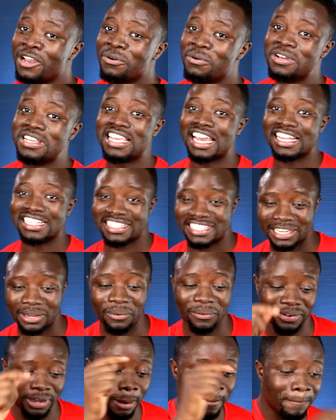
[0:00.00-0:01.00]
When you
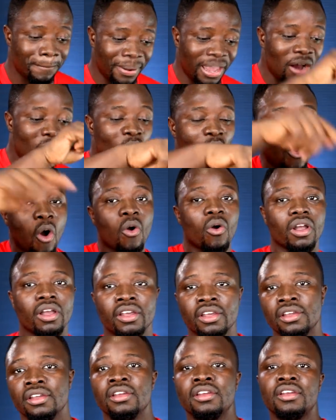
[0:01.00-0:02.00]
answer champagne coke,
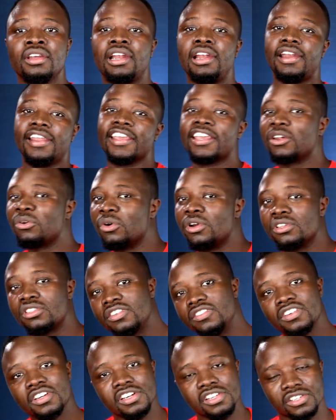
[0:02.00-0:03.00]
link in the
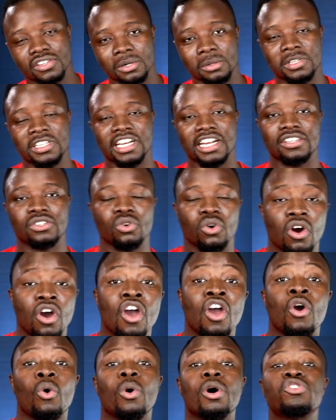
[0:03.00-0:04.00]
video description as well.
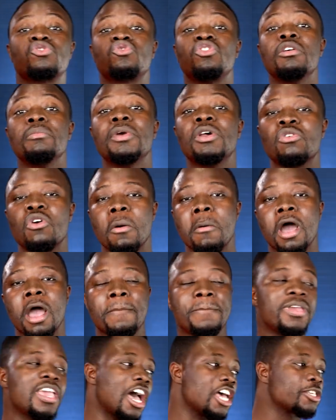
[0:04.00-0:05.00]
Because streaming
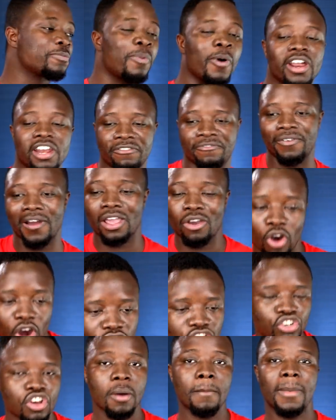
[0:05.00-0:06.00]
will be a Spotify
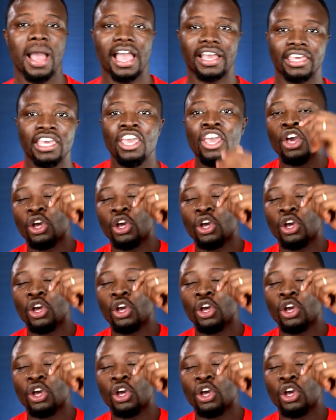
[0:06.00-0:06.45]
audio mic.